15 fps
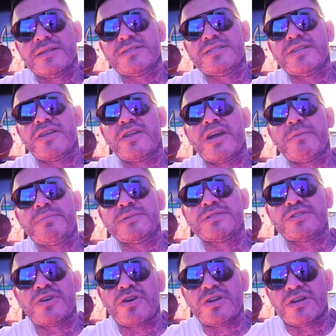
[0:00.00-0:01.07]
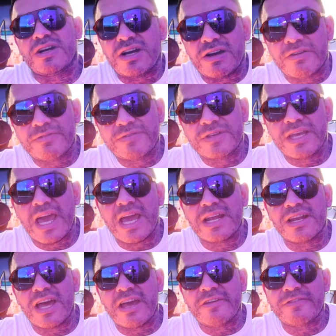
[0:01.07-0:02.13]
It's another episode of Gang
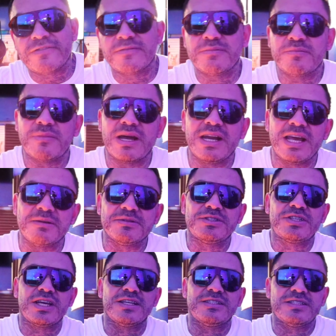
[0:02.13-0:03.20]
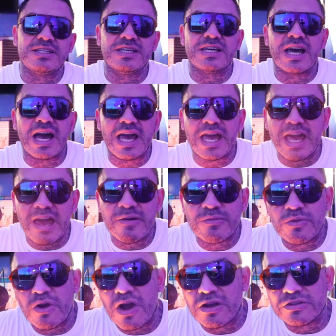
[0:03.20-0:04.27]
Life. My name's JC. I
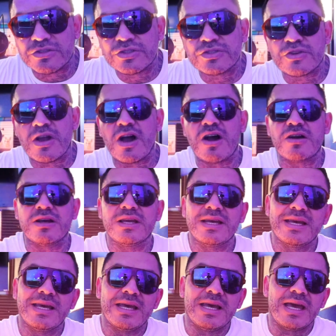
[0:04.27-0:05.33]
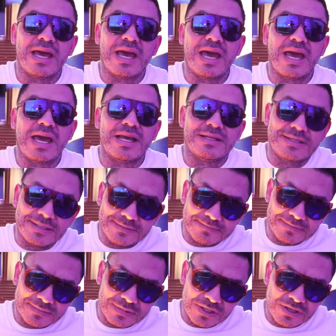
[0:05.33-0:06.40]
am Wrong Strong. And
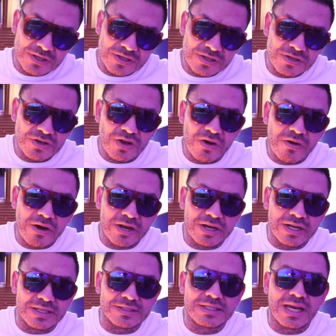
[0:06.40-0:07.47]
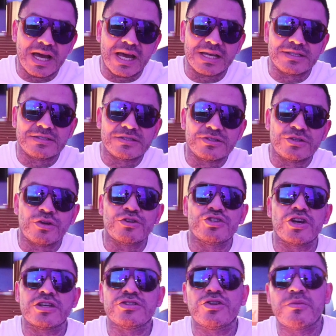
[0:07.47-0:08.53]
you know what it is, guys. Don't
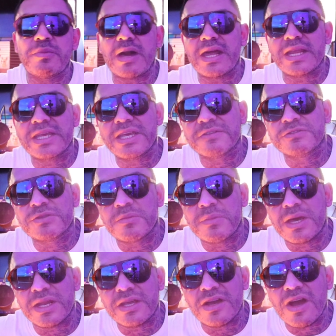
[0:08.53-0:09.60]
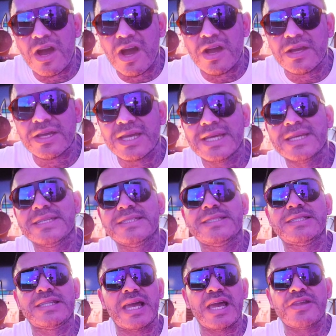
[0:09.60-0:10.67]
judge nobody. Give somebody a hug.
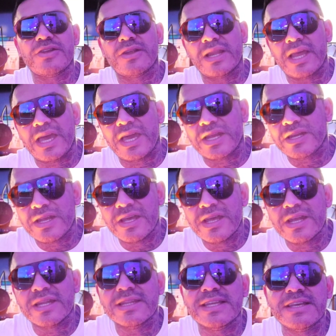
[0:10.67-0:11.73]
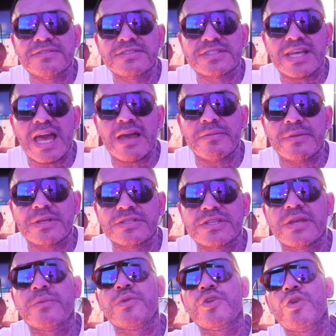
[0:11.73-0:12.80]
Stay in your lane. Live savage.
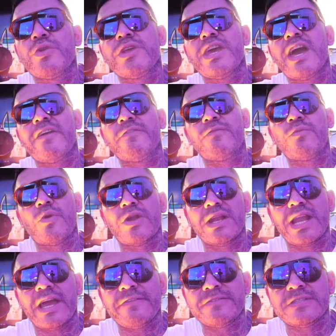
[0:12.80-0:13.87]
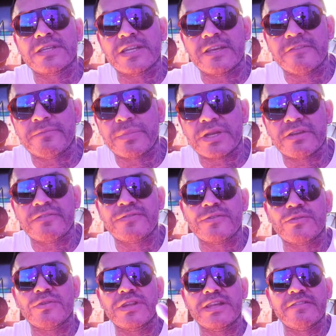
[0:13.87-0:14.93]
And we only have one life to live. But if
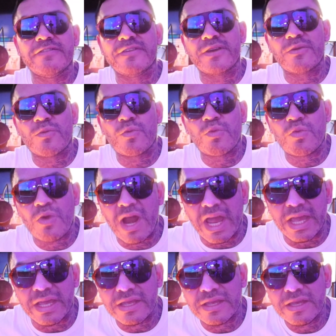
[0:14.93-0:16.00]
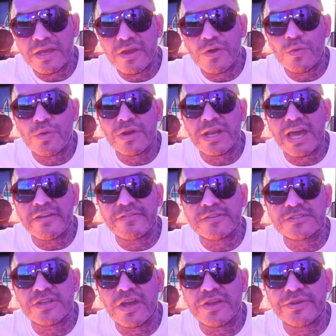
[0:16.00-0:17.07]
you live it right, one life
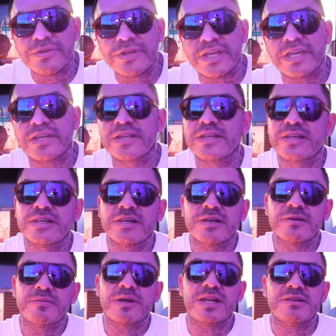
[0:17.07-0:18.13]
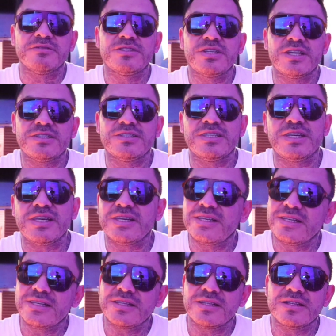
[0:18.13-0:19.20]
is all you need. My name's
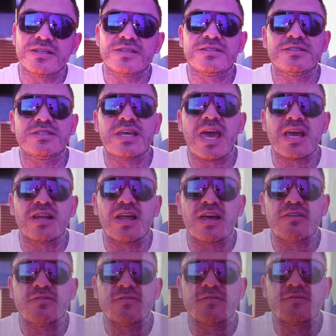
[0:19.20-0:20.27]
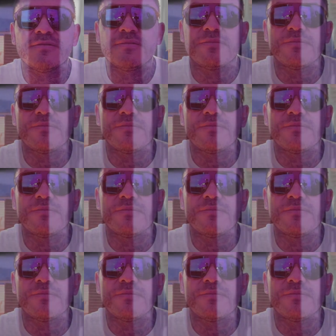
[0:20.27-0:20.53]
JC. This is Gang Life.